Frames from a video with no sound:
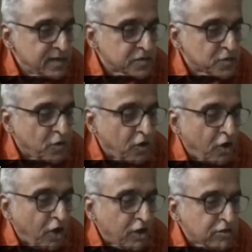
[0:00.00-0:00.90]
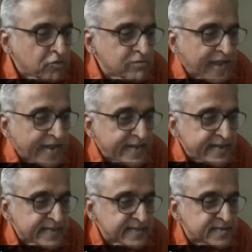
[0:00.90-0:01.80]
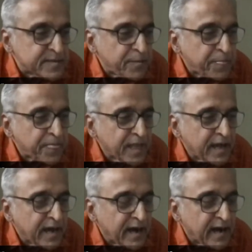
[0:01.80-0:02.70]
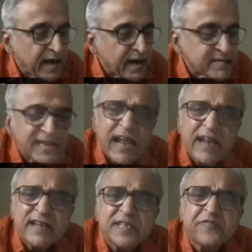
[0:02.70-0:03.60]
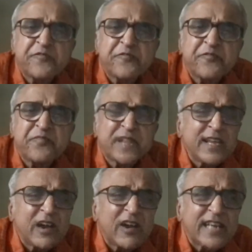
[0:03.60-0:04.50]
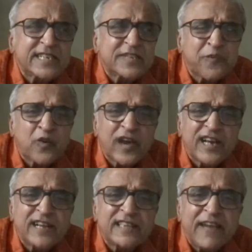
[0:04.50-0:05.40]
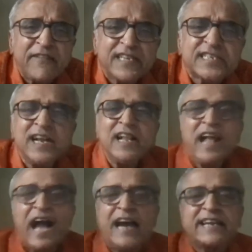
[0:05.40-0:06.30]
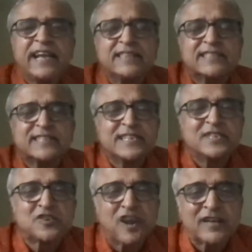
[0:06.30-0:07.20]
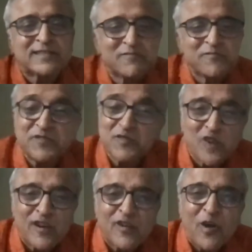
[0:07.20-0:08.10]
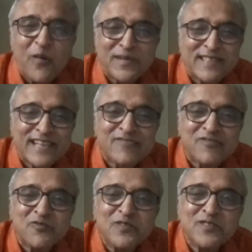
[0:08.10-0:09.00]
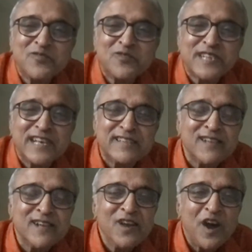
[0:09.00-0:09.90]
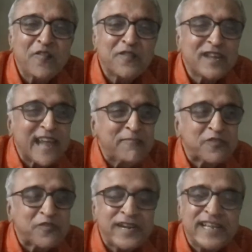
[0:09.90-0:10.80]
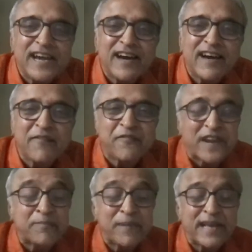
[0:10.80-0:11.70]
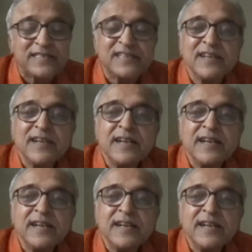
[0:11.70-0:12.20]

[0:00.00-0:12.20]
So all through nineties, uh, at least three occasions, four occasions, I wish I had taken screenshots, which was not a common thing to do in those days, of the Times of India front page.